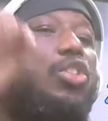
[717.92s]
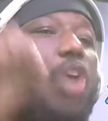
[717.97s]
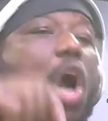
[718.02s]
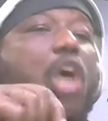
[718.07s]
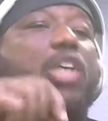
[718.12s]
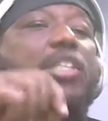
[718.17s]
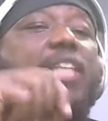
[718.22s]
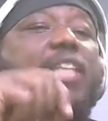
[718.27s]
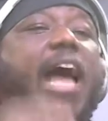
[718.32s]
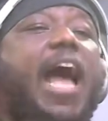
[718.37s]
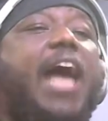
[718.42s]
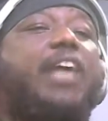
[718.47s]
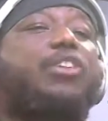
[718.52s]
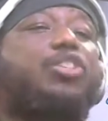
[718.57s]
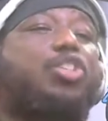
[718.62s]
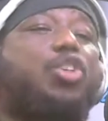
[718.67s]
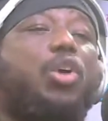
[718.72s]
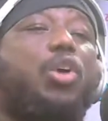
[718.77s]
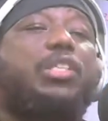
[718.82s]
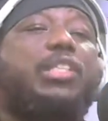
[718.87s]
Dr.
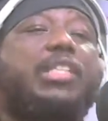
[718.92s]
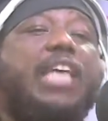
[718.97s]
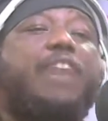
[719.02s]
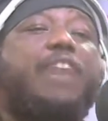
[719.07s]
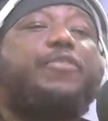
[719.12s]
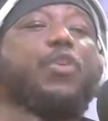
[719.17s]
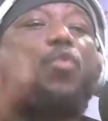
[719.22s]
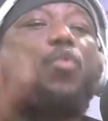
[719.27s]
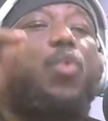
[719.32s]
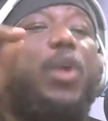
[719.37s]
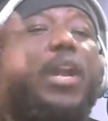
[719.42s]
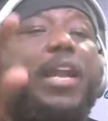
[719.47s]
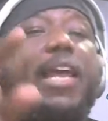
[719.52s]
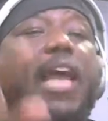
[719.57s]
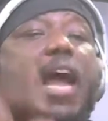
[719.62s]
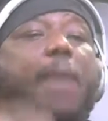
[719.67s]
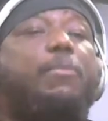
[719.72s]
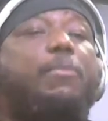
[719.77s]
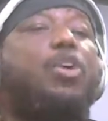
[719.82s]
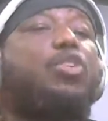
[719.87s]
Joseph
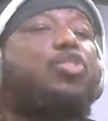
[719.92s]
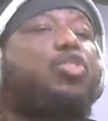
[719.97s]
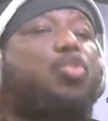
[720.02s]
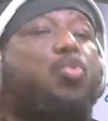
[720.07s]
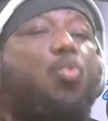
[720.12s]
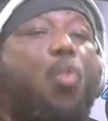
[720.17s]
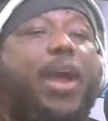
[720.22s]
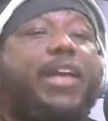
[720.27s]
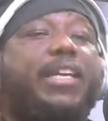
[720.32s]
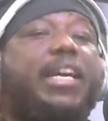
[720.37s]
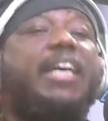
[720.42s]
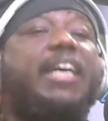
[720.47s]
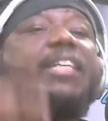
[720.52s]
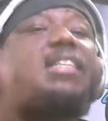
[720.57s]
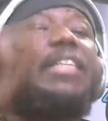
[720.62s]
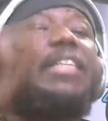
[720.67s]
William Swain